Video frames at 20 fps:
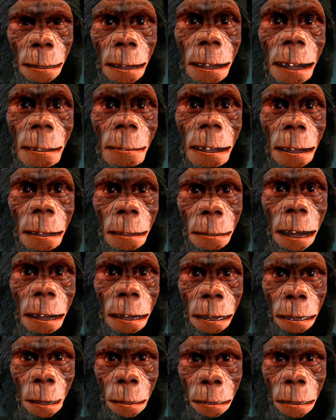I have an
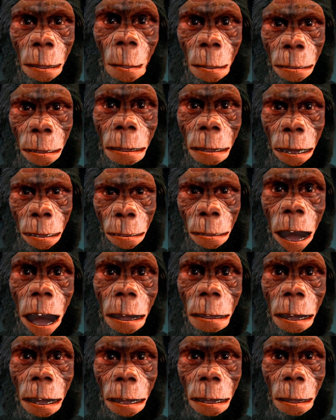age of four point
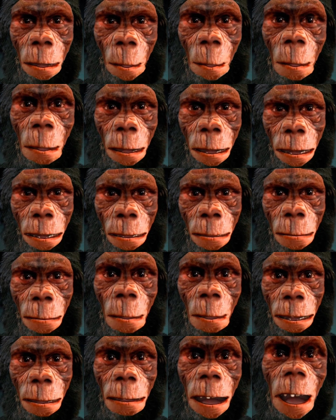four million years,
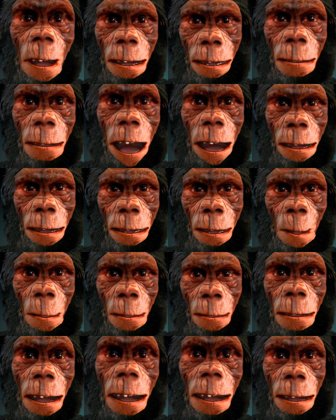which corresponds to
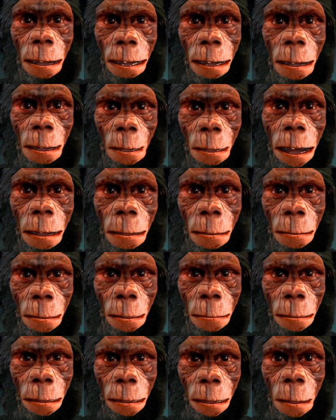the Pliocene
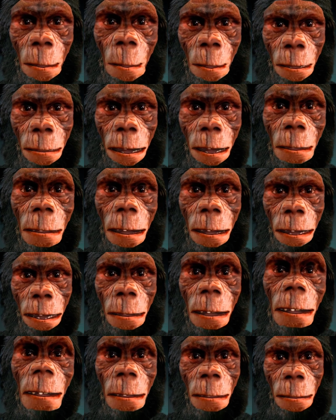period, which begins
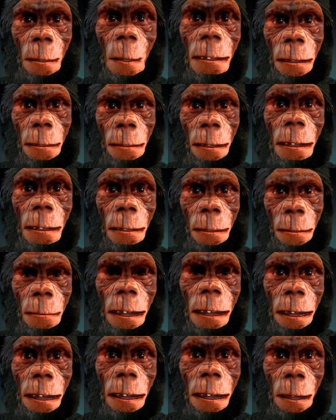five point three
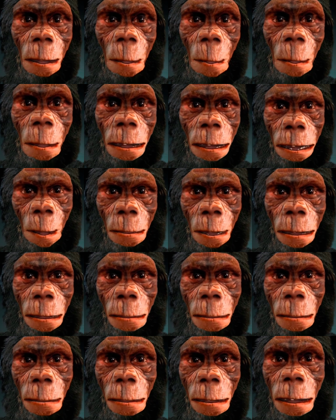three million years
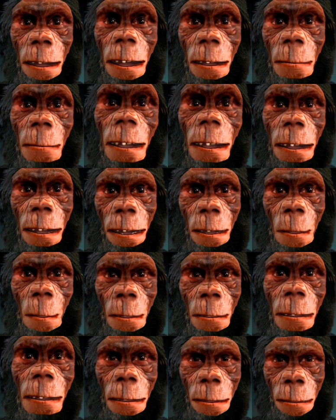ago, and ends two
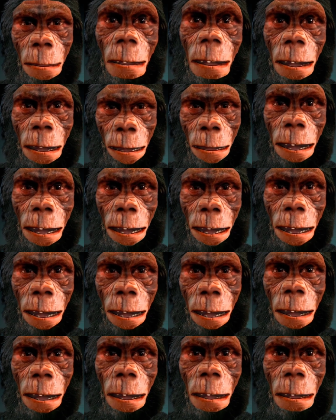point five nine
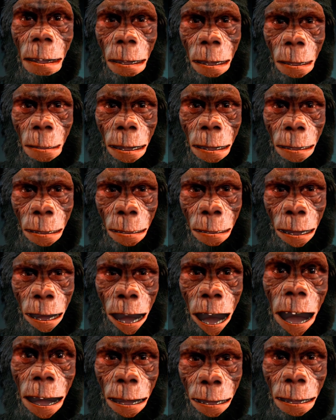million years ago,
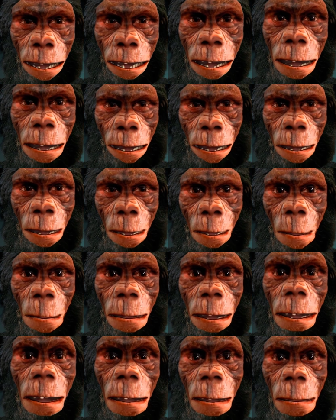more precisely to
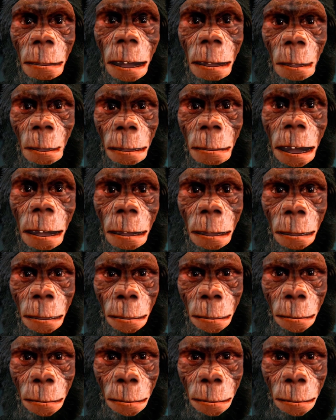the Zanclean period.